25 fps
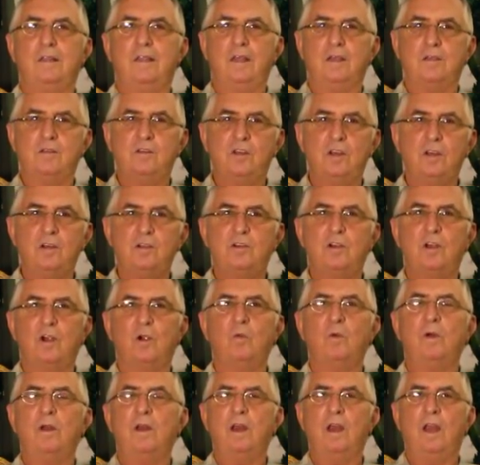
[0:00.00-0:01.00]
the sister
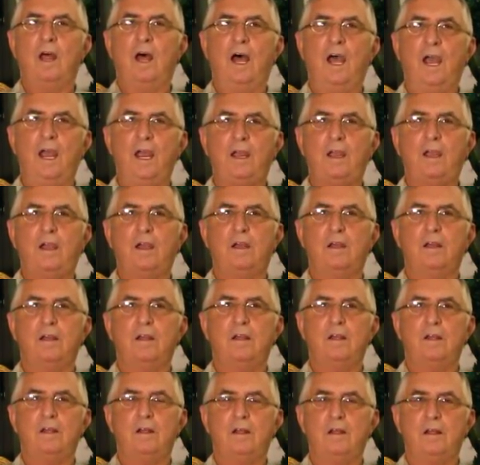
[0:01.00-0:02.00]
would like
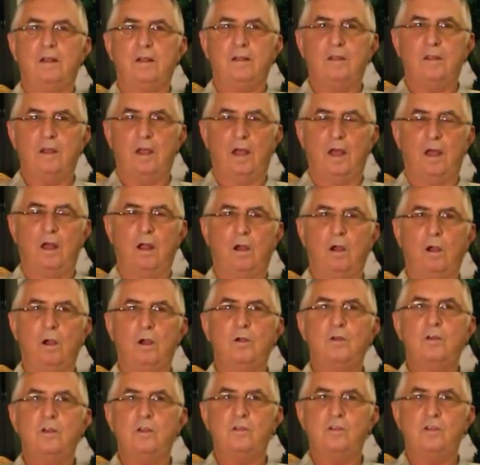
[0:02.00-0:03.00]
uh,
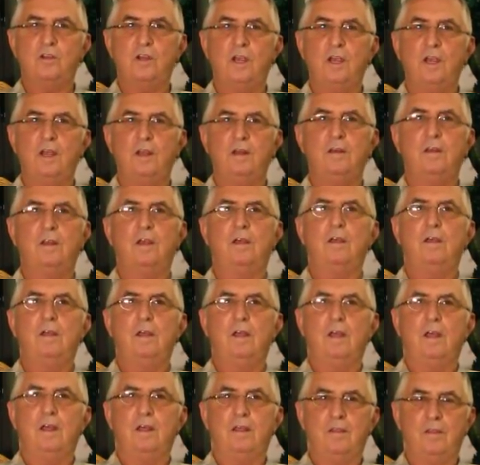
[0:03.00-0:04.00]
her to send
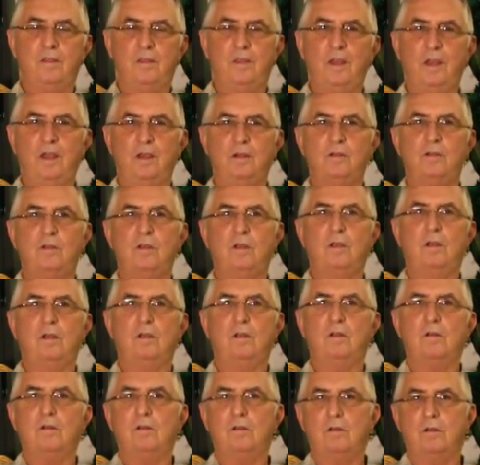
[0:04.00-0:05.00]
this
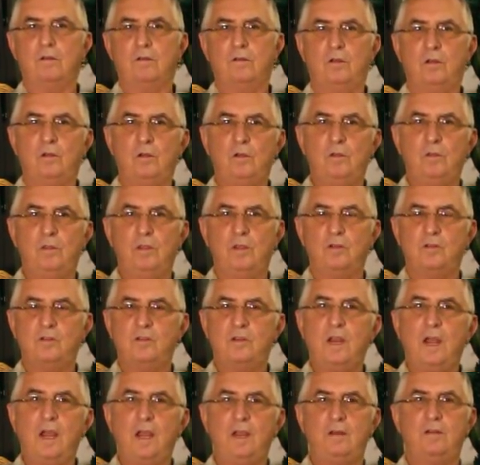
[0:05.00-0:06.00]
to the
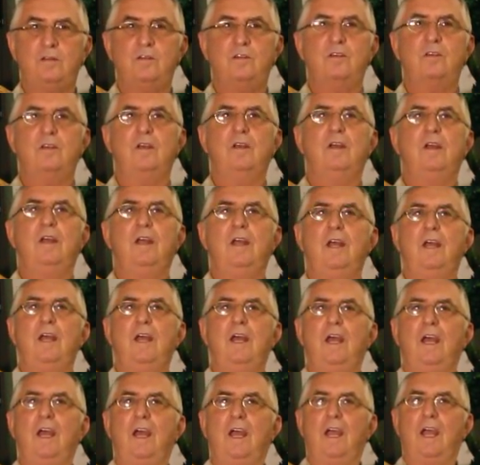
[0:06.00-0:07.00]
states
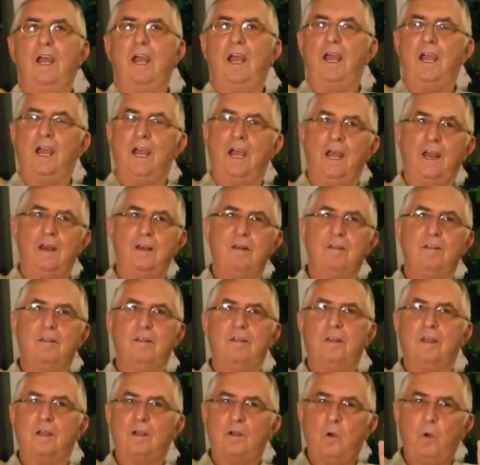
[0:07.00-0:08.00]

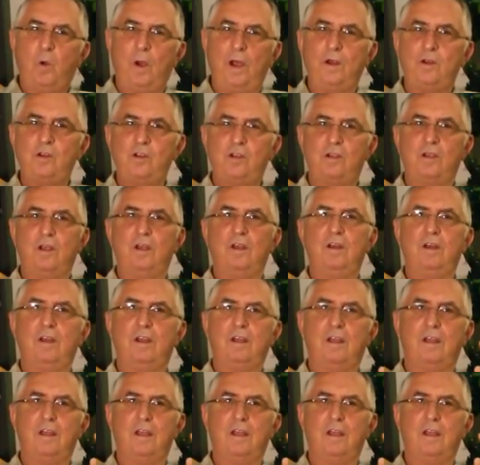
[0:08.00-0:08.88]
and the question